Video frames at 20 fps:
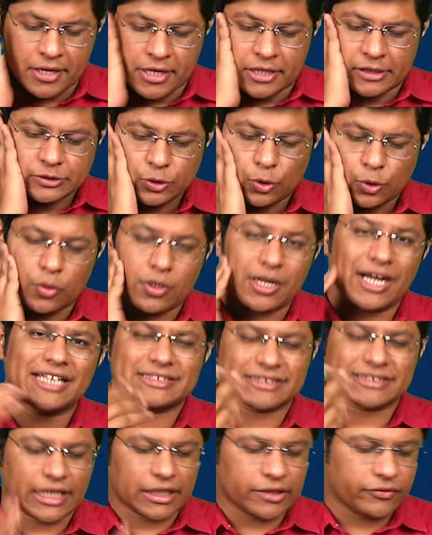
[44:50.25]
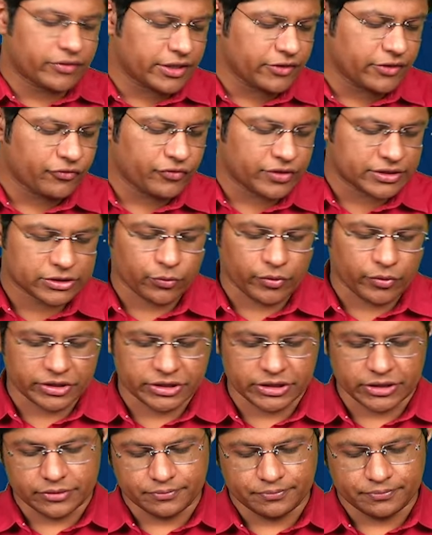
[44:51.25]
So, let us start with the first question.